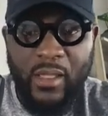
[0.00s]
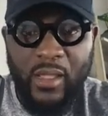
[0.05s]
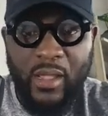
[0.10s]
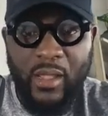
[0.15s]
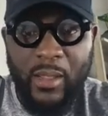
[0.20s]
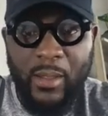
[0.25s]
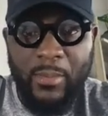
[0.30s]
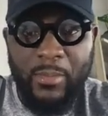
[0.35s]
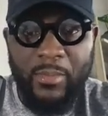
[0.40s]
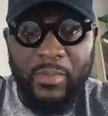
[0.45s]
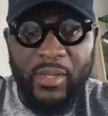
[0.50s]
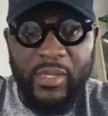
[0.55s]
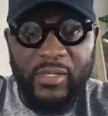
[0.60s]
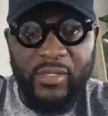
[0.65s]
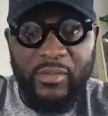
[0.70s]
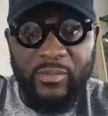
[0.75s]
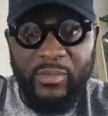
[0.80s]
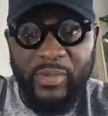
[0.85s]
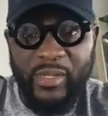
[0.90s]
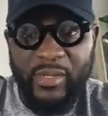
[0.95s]

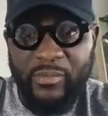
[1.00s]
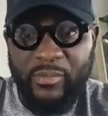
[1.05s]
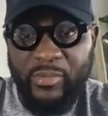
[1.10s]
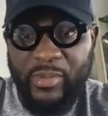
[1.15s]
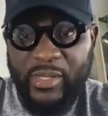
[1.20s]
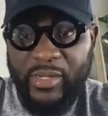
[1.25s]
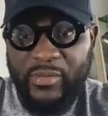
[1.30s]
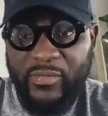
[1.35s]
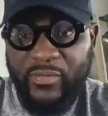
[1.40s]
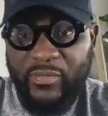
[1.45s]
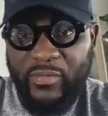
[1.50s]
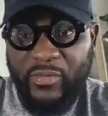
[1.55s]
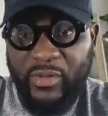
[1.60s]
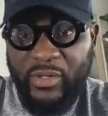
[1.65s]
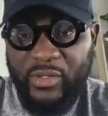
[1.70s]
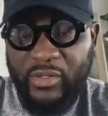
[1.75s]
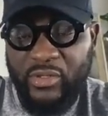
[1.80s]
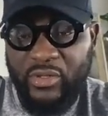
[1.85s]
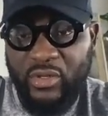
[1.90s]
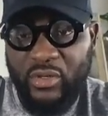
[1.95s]
But
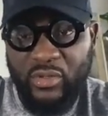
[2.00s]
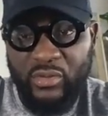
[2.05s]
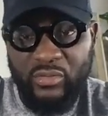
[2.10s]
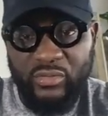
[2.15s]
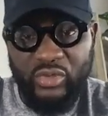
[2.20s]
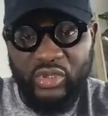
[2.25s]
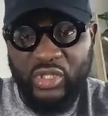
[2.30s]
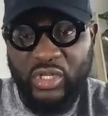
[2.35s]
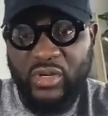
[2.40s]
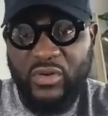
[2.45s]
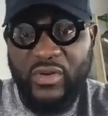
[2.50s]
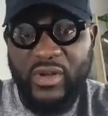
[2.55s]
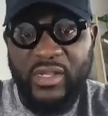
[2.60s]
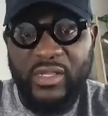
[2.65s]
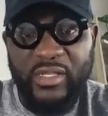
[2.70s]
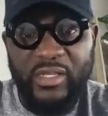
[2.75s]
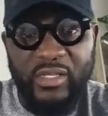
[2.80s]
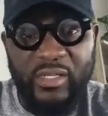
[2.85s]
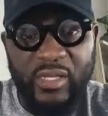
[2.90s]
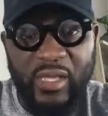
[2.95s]

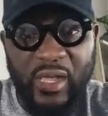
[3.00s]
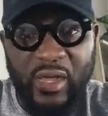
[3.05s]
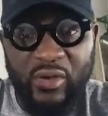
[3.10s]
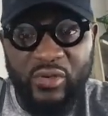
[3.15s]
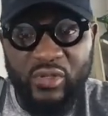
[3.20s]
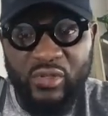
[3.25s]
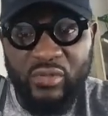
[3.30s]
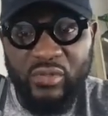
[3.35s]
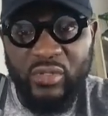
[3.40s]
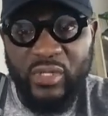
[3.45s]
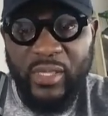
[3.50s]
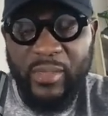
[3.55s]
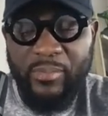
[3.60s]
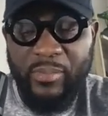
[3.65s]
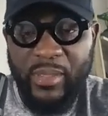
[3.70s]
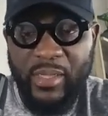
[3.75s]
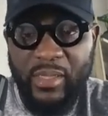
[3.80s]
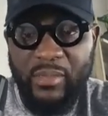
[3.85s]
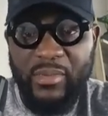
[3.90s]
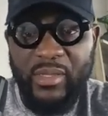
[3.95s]
generally, how you look at
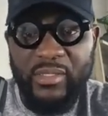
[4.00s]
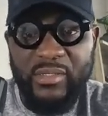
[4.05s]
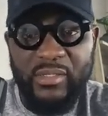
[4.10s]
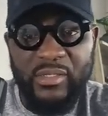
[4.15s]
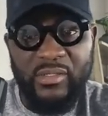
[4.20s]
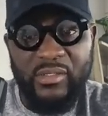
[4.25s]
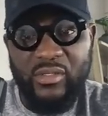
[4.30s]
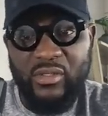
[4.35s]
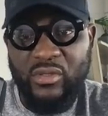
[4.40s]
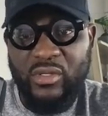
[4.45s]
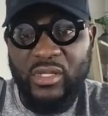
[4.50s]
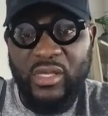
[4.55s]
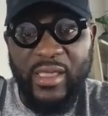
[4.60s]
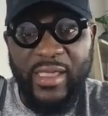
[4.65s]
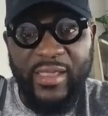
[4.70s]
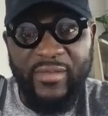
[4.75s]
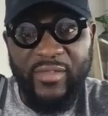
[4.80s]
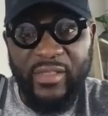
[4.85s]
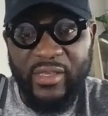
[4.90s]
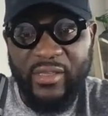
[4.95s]
payment is you either
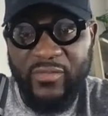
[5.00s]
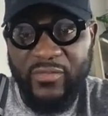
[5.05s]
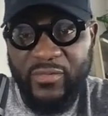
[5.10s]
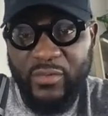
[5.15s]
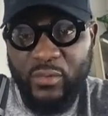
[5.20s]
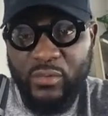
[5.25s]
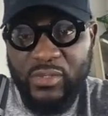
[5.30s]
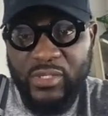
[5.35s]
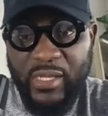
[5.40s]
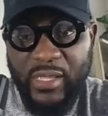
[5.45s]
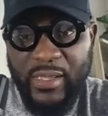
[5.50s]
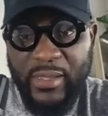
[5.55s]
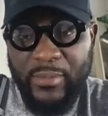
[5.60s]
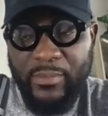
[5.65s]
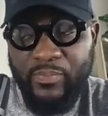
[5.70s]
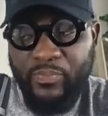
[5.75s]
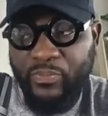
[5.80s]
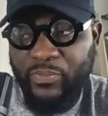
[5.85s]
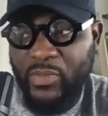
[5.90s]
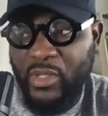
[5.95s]
have like a full
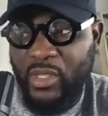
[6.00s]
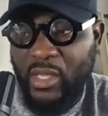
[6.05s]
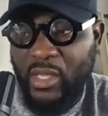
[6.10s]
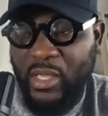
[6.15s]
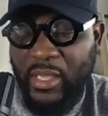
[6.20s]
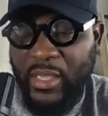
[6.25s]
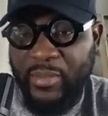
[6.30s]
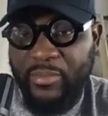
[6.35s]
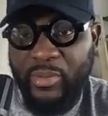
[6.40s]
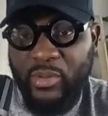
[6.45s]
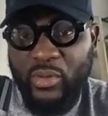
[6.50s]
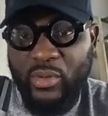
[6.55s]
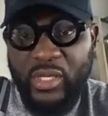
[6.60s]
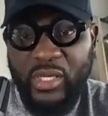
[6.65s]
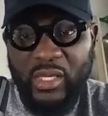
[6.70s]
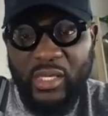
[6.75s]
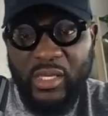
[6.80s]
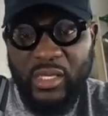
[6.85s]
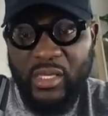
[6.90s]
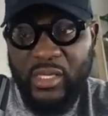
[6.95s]
time
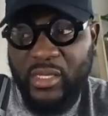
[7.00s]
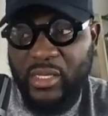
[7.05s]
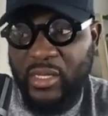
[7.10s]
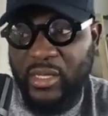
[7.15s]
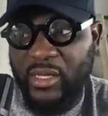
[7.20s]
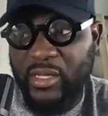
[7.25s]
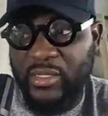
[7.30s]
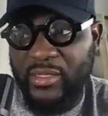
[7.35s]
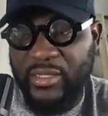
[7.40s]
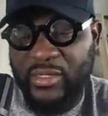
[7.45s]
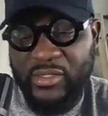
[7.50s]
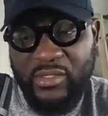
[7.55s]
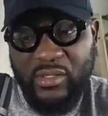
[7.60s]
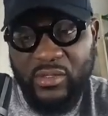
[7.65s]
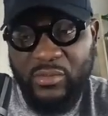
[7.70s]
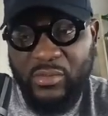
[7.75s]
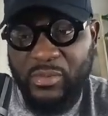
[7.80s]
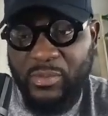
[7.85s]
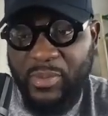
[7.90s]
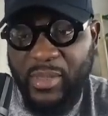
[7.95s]
employee that is
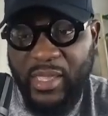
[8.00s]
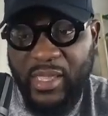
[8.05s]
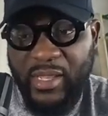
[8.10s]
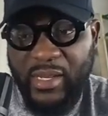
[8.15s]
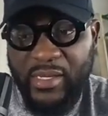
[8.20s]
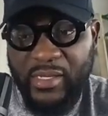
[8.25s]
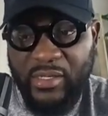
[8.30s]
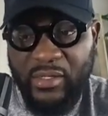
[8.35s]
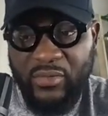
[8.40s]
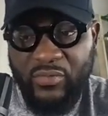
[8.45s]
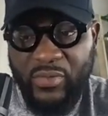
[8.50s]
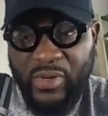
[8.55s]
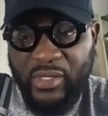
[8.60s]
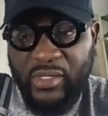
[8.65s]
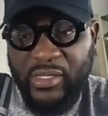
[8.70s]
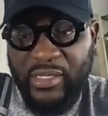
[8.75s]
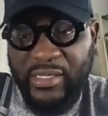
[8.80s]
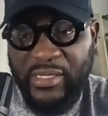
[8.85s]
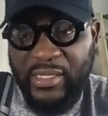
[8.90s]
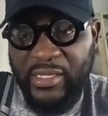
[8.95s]
going to be paid on
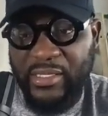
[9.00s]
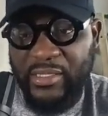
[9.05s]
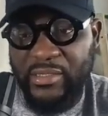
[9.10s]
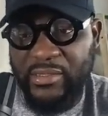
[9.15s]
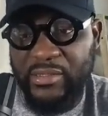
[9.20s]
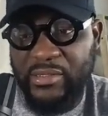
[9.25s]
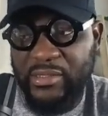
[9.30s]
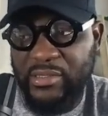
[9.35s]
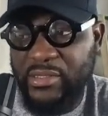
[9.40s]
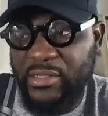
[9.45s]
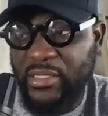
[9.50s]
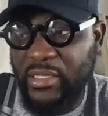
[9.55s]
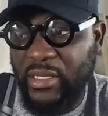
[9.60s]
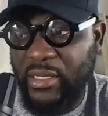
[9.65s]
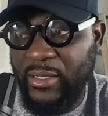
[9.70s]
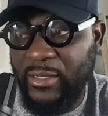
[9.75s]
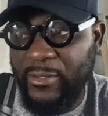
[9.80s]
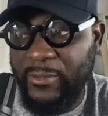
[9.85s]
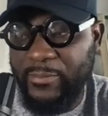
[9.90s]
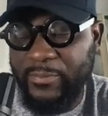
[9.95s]
regular cadence
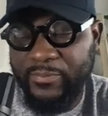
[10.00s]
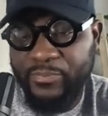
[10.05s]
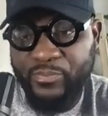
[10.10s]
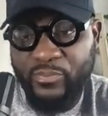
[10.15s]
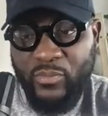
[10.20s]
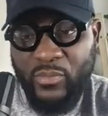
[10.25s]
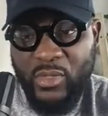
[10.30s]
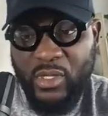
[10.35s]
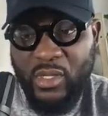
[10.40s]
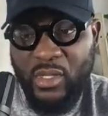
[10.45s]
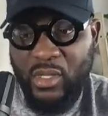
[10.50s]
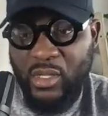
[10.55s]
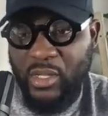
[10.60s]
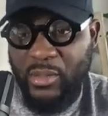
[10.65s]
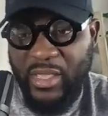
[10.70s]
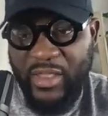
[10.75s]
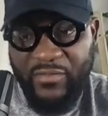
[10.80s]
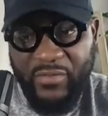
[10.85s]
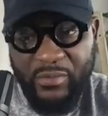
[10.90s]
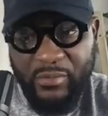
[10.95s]

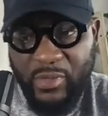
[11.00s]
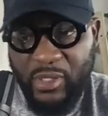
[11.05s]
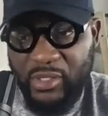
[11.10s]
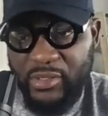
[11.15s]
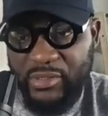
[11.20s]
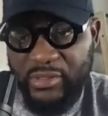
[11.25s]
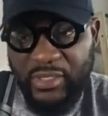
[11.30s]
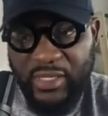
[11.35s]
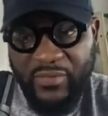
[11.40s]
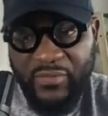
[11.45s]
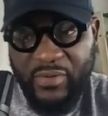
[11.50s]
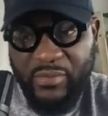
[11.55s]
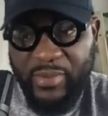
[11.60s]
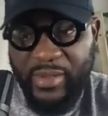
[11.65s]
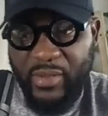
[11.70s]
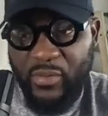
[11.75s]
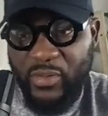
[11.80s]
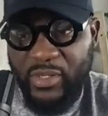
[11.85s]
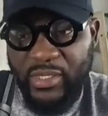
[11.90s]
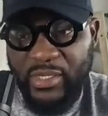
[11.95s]
every month, every
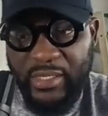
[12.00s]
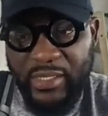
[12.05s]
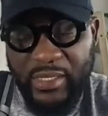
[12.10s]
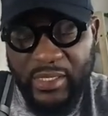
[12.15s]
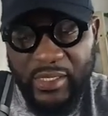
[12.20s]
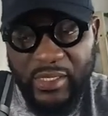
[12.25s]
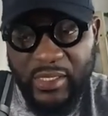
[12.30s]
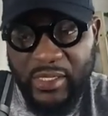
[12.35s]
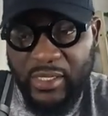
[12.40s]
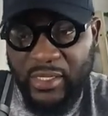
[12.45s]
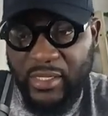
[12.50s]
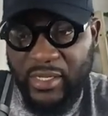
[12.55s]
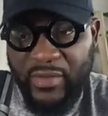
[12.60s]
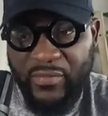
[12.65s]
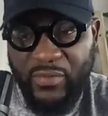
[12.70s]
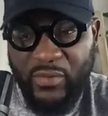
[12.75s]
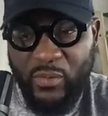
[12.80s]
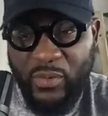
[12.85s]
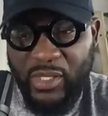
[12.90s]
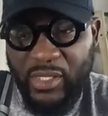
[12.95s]
biweekly,
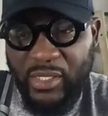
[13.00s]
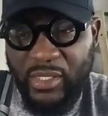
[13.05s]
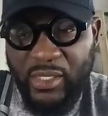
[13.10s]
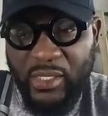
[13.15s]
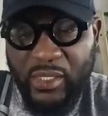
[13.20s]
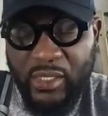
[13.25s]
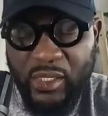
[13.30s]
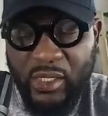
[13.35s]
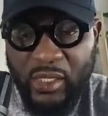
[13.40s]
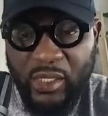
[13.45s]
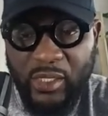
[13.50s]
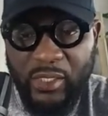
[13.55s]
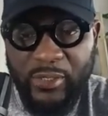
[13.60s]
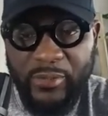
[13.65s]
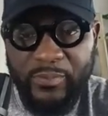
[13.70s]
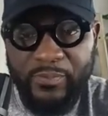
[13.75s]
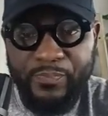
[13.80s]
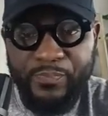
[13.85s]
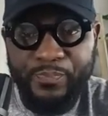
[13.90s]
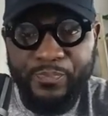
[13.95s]
every week,
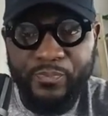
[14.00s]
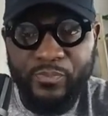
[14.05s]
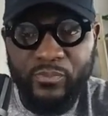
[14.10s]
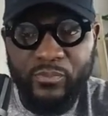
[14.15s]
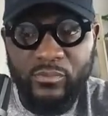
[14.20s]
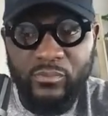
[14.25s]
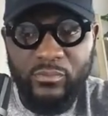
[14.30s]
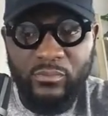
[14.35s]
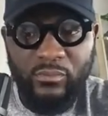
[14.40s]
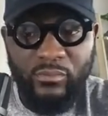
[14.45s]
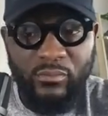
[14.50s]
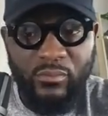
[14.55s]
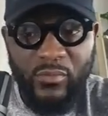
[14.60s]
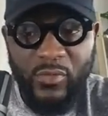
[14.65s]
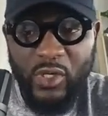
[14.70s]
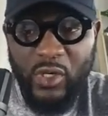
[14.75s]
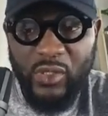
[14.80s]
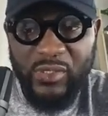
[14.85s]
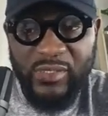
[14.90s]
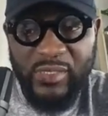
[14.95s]

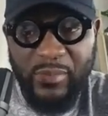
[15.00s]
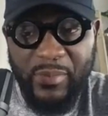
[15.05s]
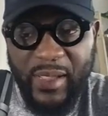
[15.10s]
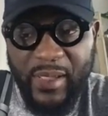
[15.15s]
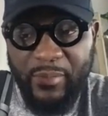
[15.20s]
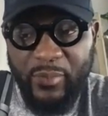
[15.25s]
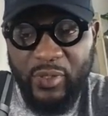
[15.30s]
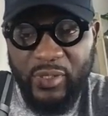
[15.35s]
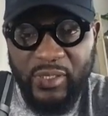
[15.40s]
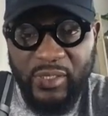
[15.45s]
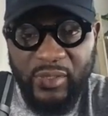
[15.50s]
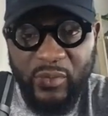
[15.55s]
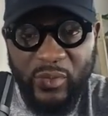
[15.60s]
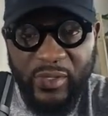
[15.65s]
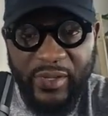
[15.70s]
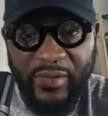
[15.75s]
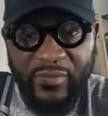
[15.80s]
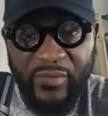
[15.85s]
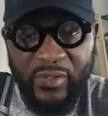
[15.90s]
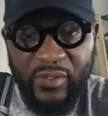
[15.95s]
or semi monthly,
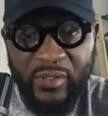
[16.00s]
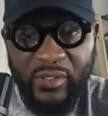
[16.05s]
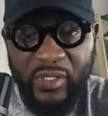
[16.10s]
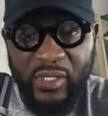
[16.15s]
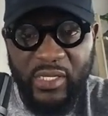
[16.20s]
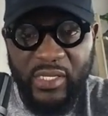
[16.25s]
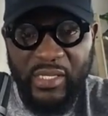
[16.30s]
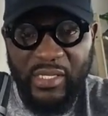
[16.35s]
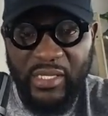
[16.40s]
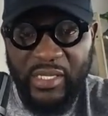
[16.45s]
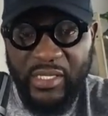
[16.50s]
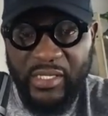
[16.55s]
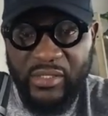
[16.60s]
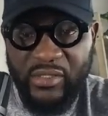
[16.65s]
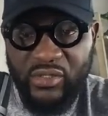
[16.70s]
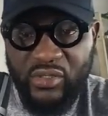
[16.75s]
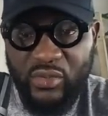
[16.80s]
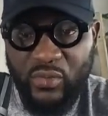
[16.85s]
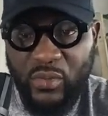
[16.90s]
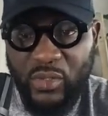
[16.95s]
whatever
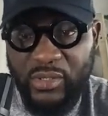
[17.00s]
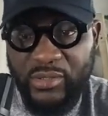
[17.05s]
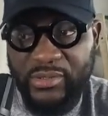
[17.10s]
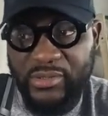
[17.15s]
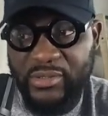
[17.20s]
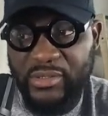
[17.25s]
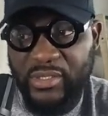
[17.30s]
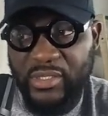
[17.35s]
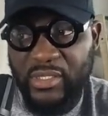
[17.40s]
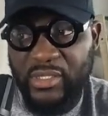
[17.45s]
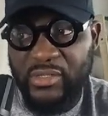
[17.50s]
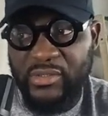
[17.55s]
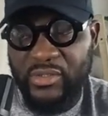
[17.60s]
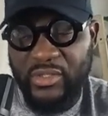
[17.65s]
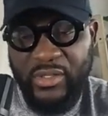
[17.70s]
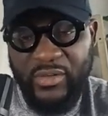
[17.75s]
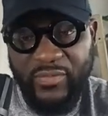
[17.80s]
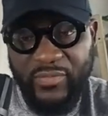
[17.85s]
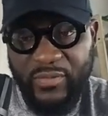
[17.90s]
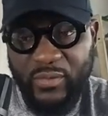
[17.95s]
cadence you want. So
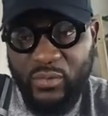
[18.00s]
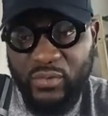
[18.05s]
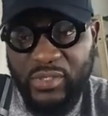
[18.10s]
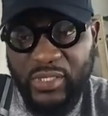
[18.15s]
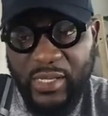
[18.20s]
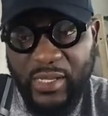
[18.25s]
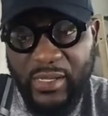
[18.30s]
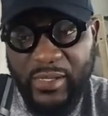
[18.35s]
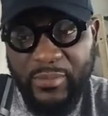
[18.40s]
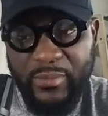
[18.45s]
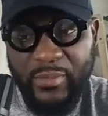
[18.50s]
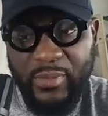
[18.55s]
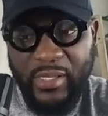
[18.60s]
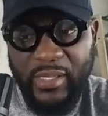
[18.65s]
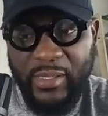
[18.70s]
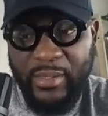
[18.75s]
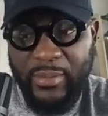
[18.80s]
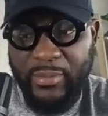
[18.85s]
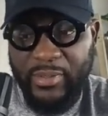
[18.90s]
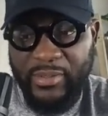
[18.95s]
they're full time,
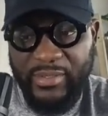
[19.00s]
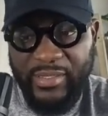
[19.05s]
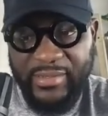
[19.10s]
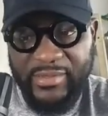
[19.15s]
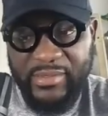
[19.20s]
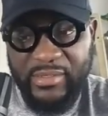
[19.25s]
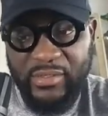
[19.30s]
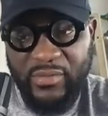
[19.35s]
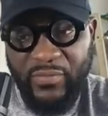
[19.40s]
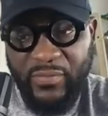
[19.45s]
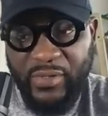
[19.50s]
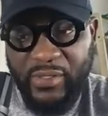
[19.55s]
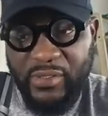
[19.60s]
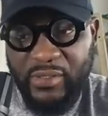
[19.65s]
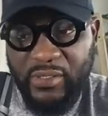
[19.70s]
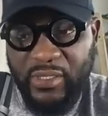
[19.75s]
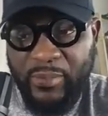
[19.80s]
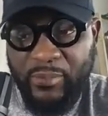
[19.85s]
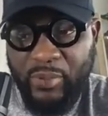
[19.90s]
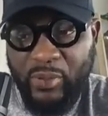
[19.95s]
and that's a different
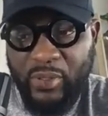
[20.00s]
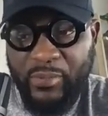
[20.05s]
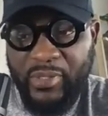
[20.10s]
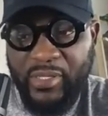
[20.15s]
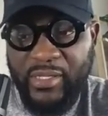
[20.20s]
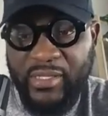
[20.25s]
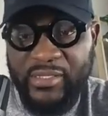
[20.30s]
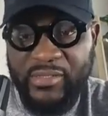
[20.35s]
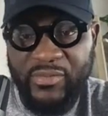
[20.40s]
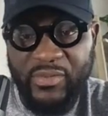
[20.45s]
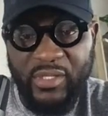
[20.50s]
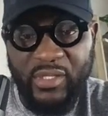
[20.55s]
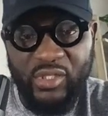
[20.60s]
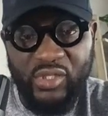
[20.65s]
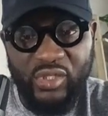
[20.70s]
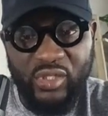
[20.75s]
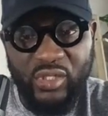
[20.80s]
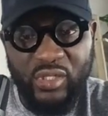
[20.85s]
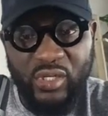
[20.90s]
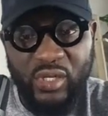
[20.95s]
employment
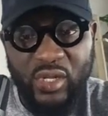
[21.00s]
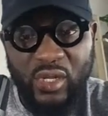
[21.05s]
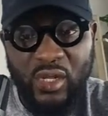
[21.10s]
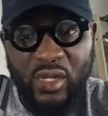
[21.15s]
classification.